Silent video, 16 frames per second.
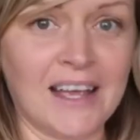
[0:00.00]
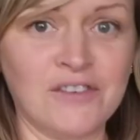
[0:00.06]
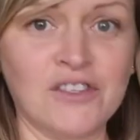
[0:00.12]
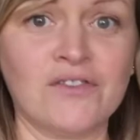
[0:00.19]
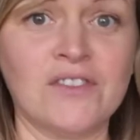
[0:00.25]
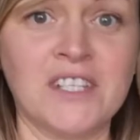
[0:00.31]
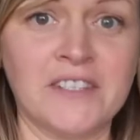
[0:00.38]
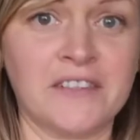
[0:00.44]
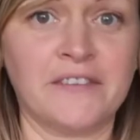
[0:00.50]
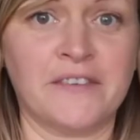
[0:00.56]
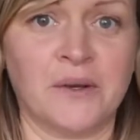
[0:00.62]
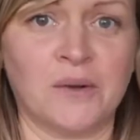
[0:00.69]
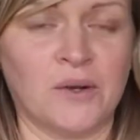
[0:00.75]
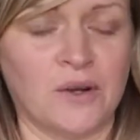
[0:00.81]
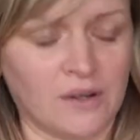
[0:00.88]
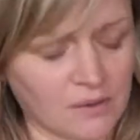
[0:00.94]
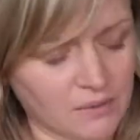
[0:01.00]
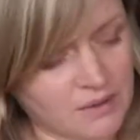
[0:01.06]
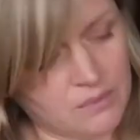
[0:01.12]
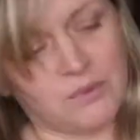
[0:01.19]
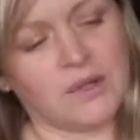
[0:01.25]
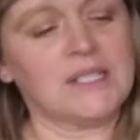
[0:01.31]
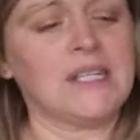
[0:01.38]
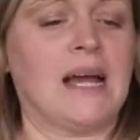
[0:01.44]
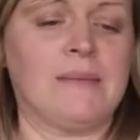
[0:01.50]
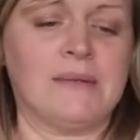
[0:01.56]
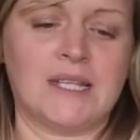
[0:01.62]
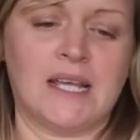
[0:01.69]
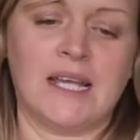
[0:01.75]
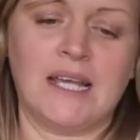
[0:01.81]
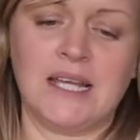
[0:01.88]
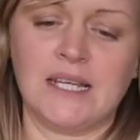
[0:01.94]
I have just received a phone call. What time
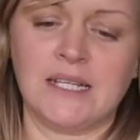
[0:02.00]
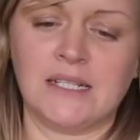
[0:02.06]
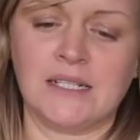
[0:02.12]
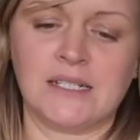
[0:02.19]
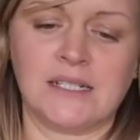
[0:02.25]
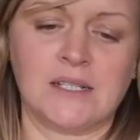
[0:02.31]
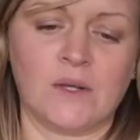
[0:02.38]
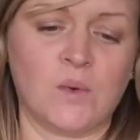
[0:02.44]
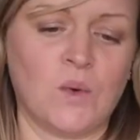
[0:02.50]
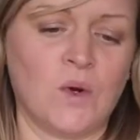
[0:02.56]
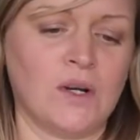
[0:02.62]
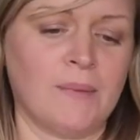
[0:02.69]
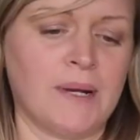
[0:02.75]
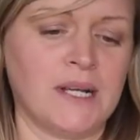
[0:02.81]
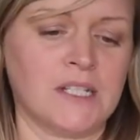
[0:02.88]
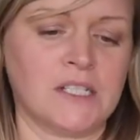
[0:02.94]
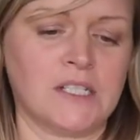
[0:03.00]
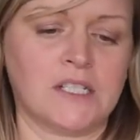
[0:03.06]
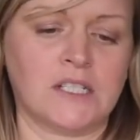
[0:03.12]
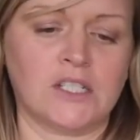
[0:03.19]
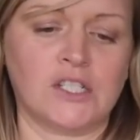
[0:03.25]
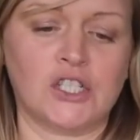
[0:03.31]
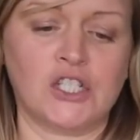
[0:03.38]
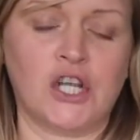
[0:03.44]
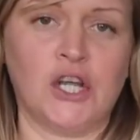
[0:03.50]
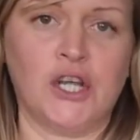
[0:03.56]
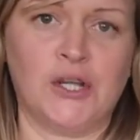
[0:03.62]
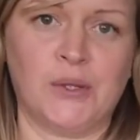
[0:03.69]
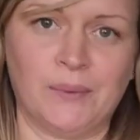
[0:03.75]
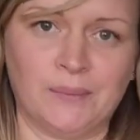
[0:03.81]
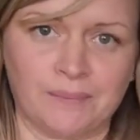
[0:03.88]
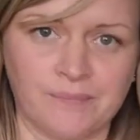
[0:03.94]
is it? It is
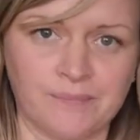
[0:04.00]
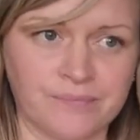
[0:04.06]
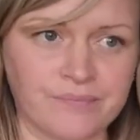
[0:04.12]
2:15.